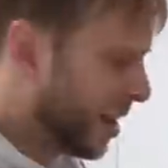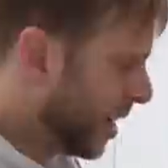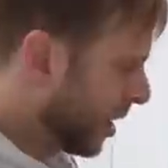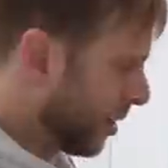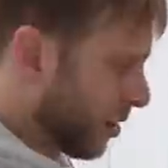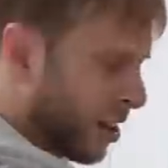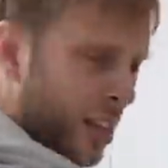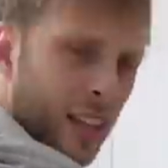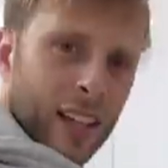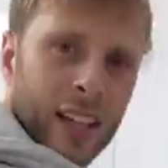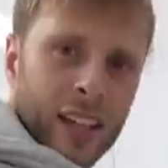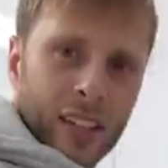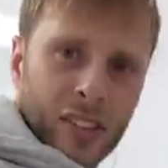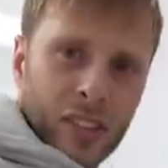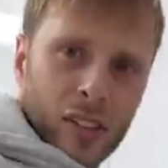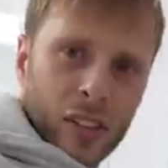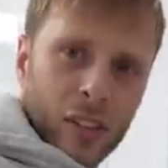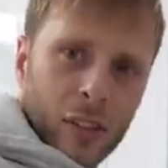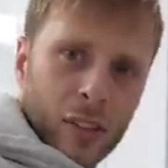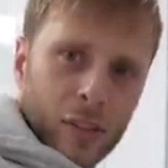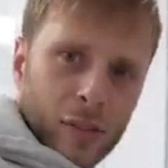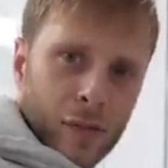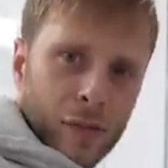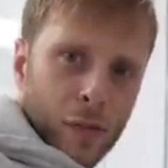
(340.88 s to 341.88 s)
And look at
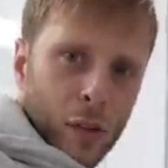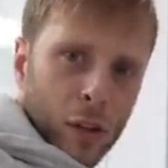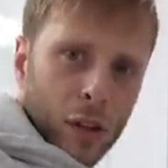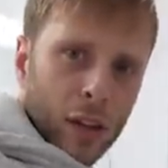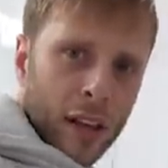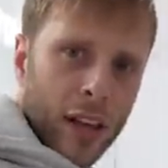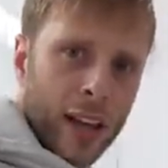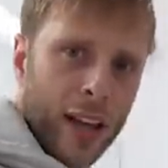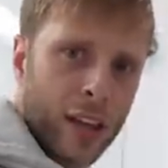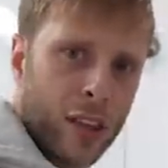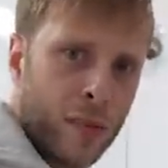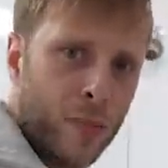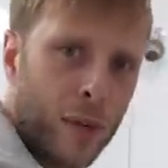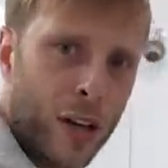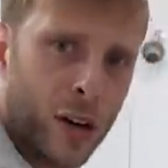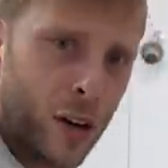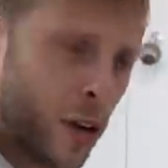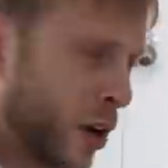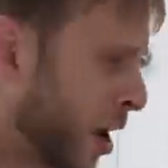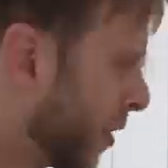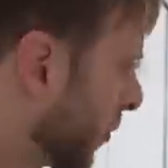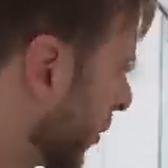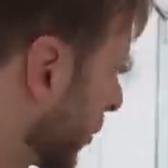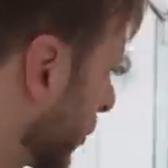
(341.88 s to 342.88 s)
this, full length
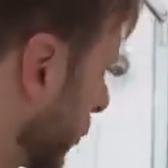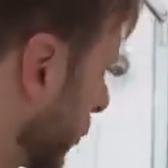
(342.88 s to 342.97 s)
mirror on the